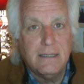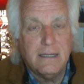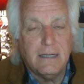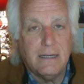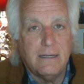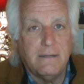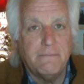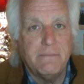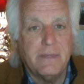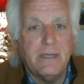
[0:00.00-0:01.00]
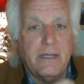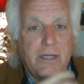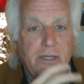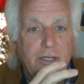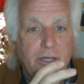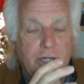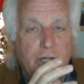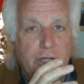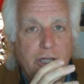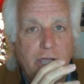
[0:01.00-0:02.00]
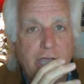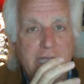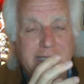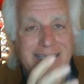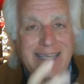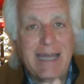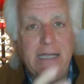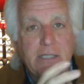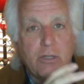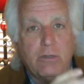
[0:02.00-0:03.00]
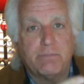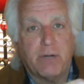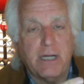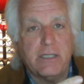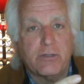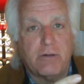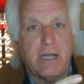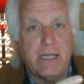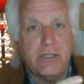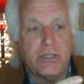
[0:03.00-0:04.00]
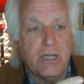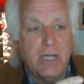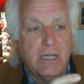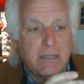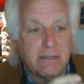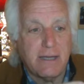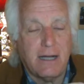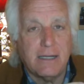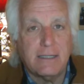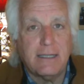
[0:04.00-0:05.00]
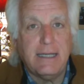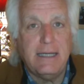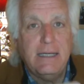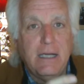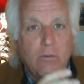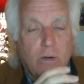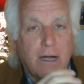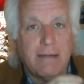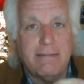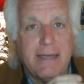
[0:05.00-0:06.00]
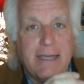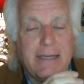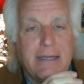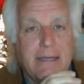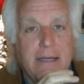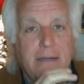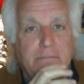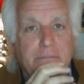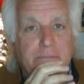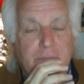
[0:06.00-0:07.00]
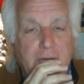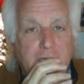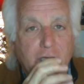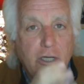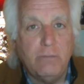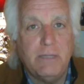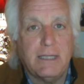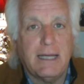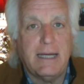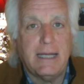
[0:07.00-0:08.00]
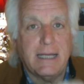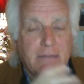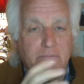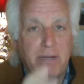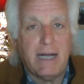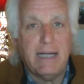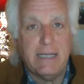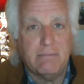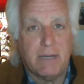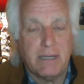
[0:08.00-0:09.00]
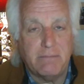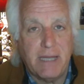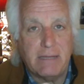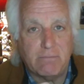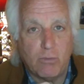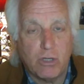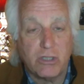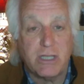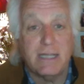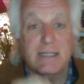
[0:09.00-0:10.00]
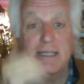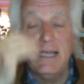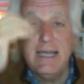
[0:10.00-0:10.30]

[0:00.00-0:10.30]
Um, it's getting to a price range, finally, where I think accumulating and buying might make more sense